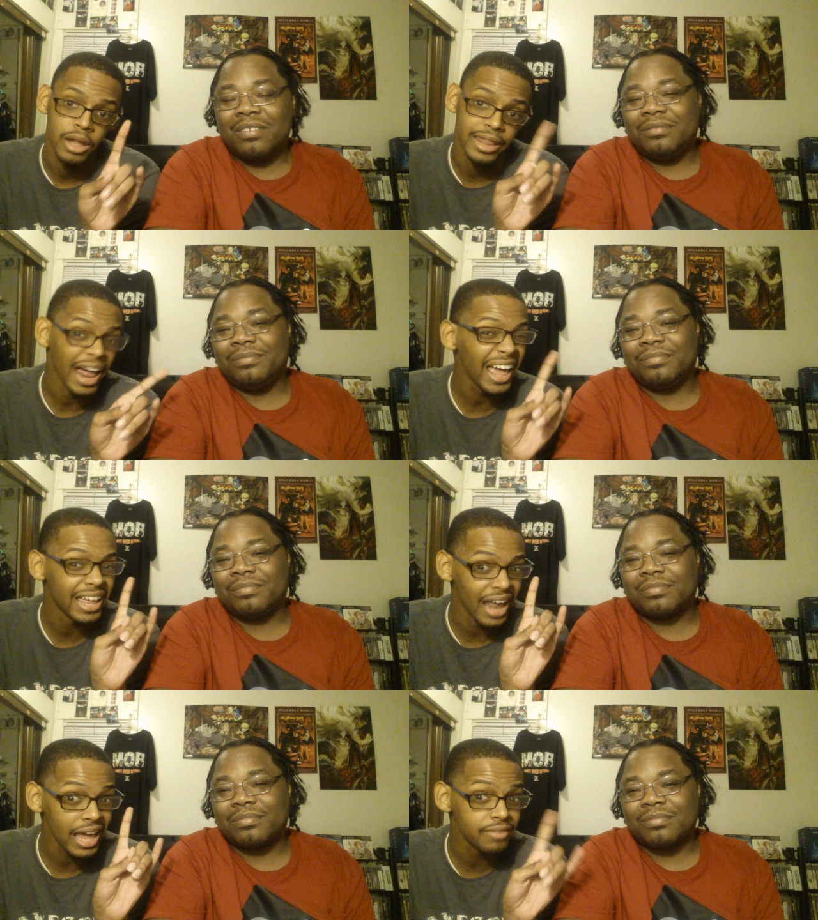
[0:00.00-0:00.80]
Speaker 1: and
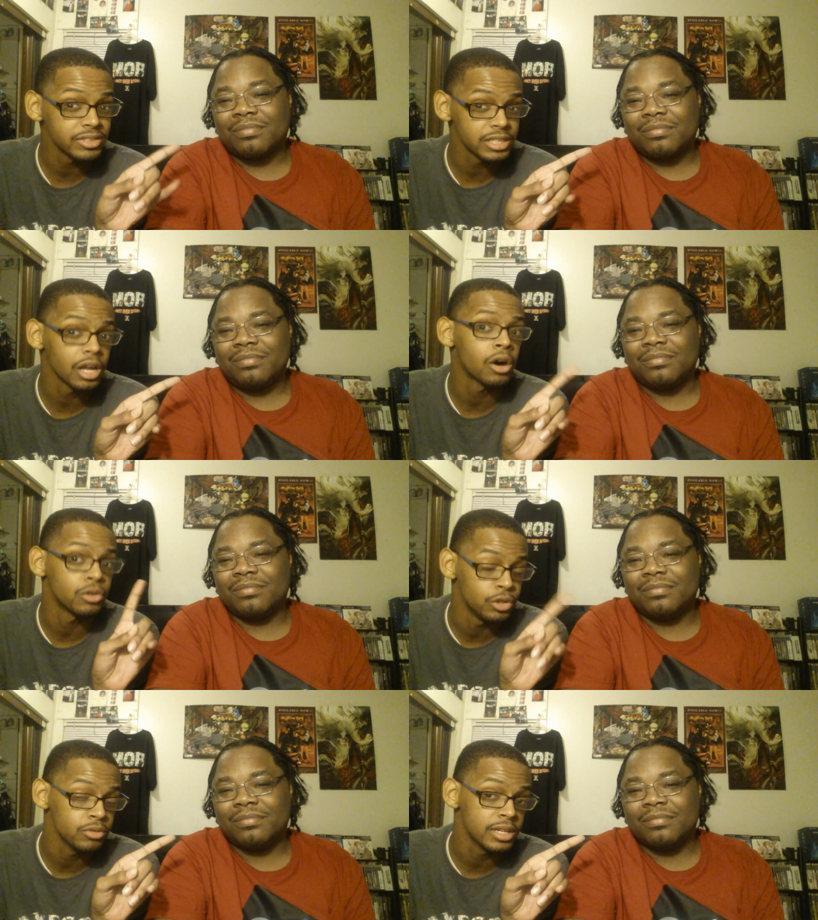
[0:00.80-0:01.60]
I and I even
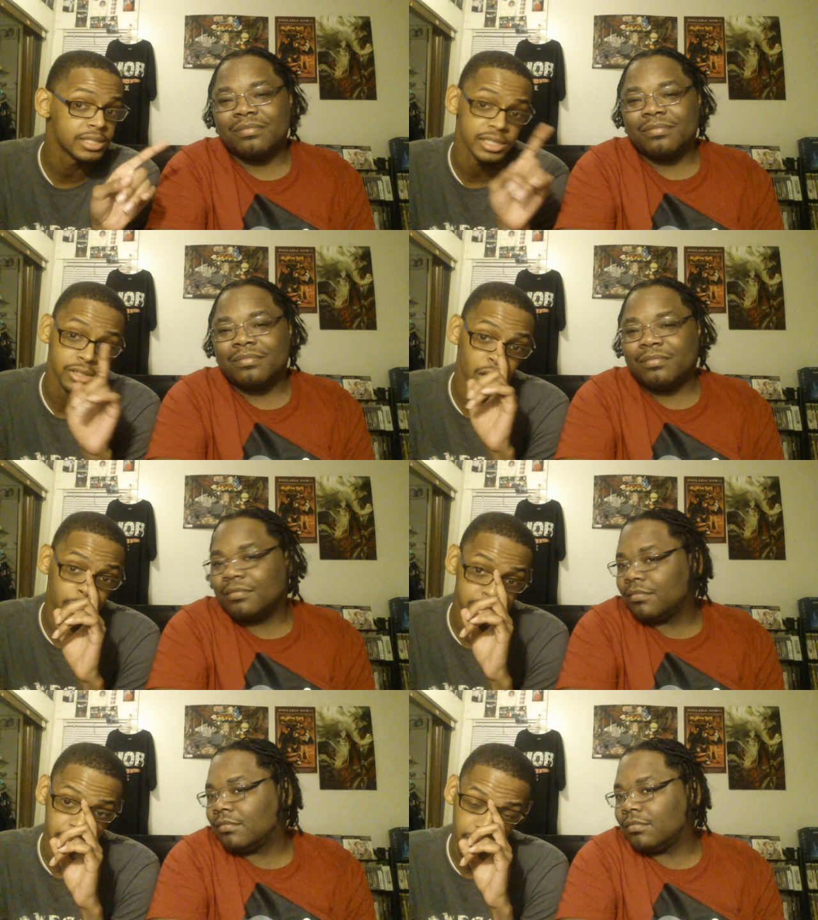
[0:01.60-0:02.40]
tell you this in
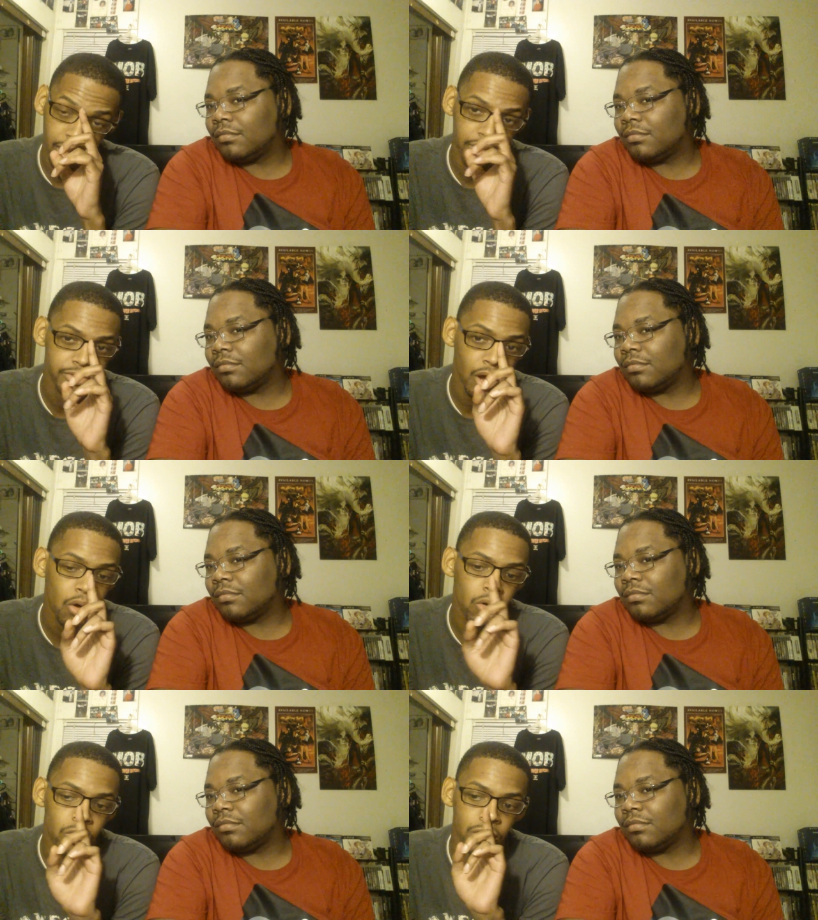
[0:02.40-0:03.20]
terms of the
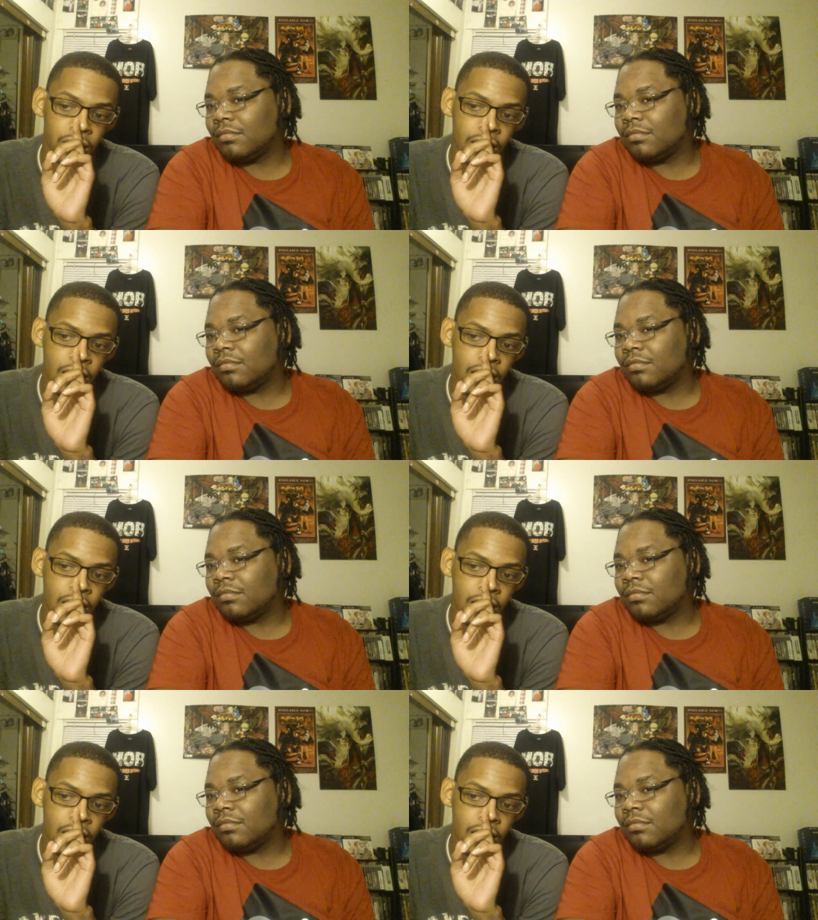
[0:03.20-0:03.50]
whole